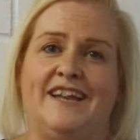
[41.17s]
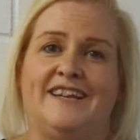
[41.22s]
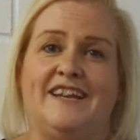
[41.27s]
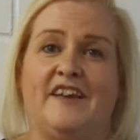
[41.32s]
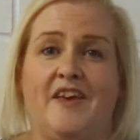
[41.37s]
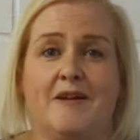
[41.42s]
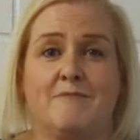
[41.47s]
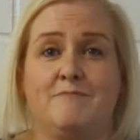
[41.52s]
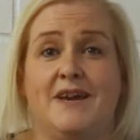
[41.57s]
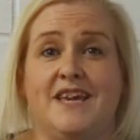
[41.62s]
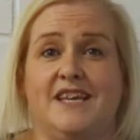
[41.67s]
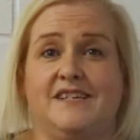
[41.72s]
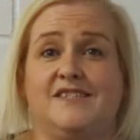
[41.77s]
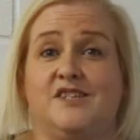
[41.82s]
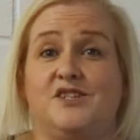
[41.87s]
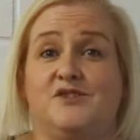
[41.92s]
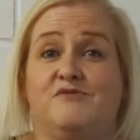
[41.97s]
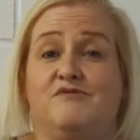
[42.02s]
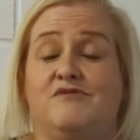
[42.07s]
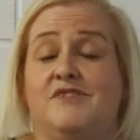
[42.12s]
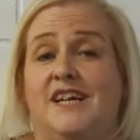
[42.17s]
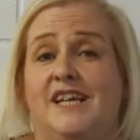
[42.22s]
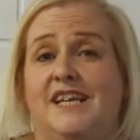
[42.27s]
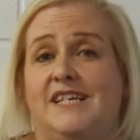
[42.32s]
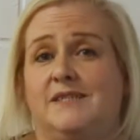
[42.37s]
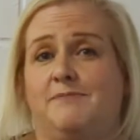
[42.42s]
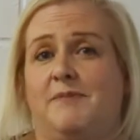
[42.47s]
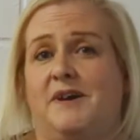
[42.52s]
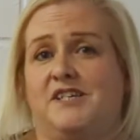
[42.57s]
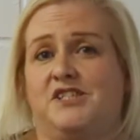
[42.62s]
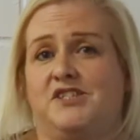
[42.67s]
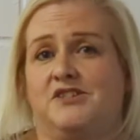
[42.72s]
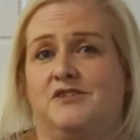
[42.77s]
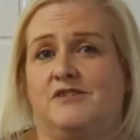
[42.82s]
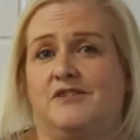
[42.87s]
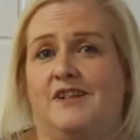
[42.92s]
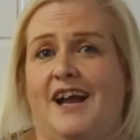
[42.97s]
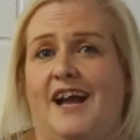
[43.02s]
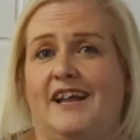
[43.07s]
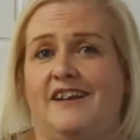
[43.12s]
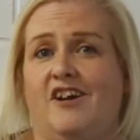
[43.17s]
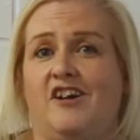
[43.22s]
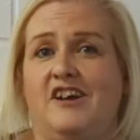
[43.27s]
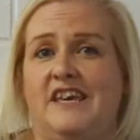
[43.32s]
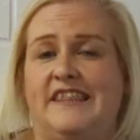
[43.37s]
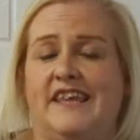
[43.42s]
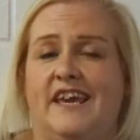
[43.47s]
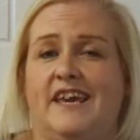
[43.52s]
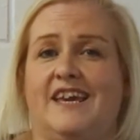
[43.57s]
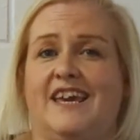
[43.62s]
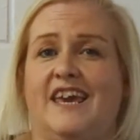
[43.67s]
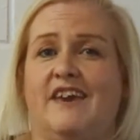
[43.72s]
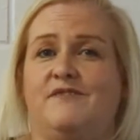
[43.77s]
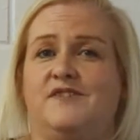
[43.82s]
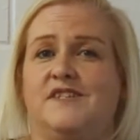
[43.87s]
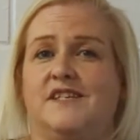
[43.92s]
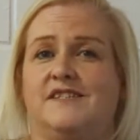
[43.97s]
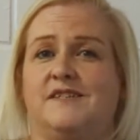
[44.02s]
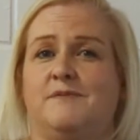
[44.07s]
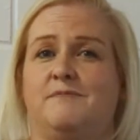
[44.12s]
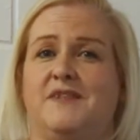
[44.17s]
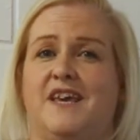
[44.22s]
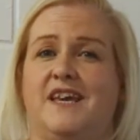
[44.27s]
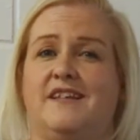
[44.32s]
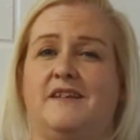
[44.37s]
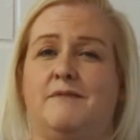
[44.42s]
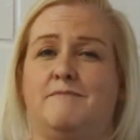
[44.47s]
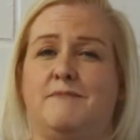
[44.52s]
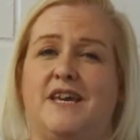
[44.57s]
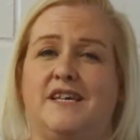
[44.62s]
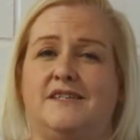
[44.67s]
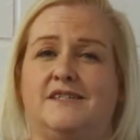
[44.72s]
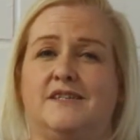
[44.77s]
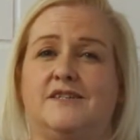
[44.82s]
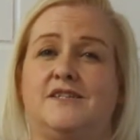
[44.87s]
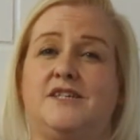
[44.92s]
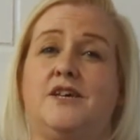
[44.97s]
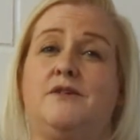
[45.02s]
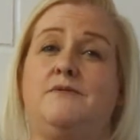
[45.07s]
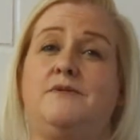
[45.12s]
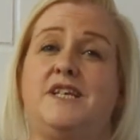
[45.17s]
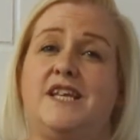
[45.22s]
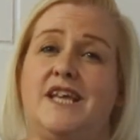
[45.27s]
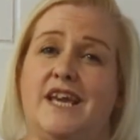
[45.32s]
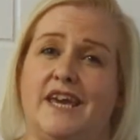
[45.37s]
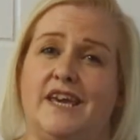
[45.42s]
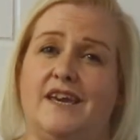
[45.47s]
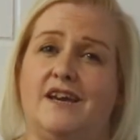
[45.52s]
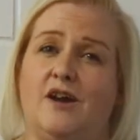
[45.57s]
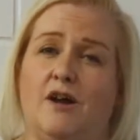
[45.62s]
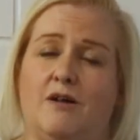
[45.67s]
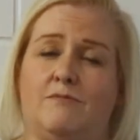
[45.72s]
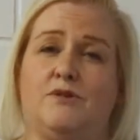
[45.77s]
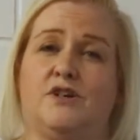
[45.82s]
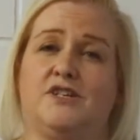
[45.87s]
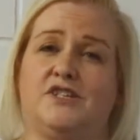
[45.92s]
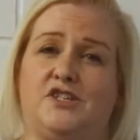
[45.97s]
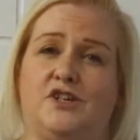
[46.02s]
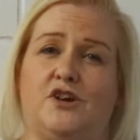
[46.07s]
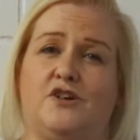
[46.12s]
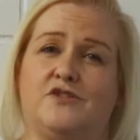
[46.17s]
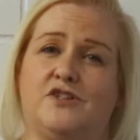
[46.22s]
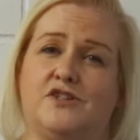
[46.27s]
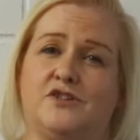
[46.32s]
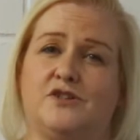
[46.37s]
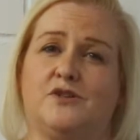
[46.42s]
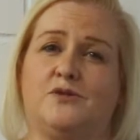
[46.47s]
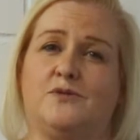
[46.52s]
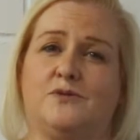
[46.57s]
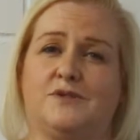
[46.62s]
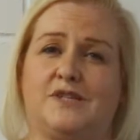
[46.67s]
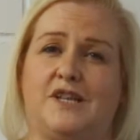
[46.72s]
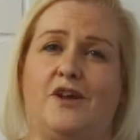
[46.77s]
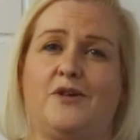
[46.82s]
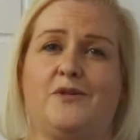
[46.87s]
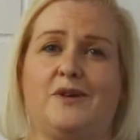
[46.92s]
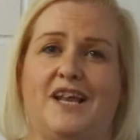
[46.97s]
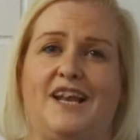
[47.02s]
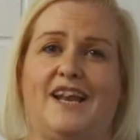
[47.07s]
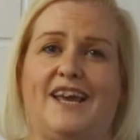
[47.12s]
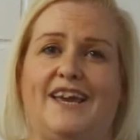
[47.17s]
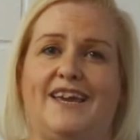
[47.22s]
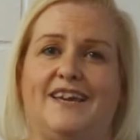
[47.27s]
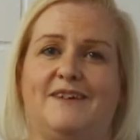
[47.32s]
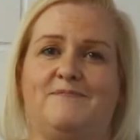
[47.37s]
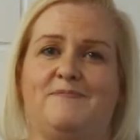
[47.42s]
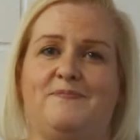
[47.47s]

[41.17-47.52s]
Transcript: Now that makes us really special and I think gives us something that makes us unique amongst other schools locally.